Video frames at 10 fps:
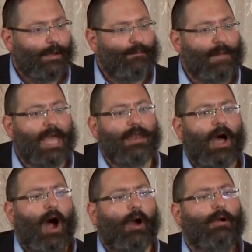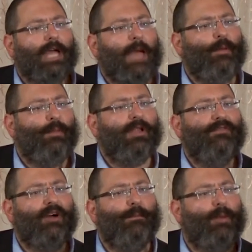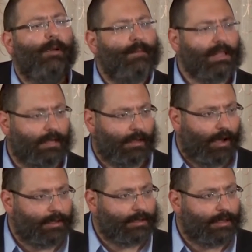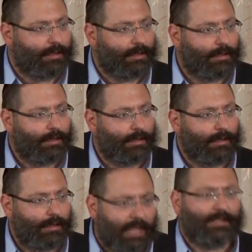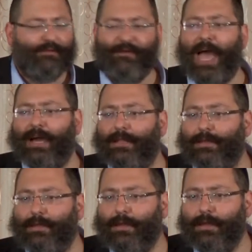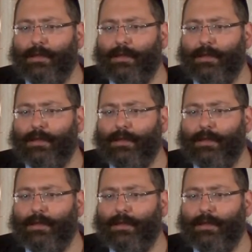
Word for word: Men are capable of compartmentalizing. That's the fact.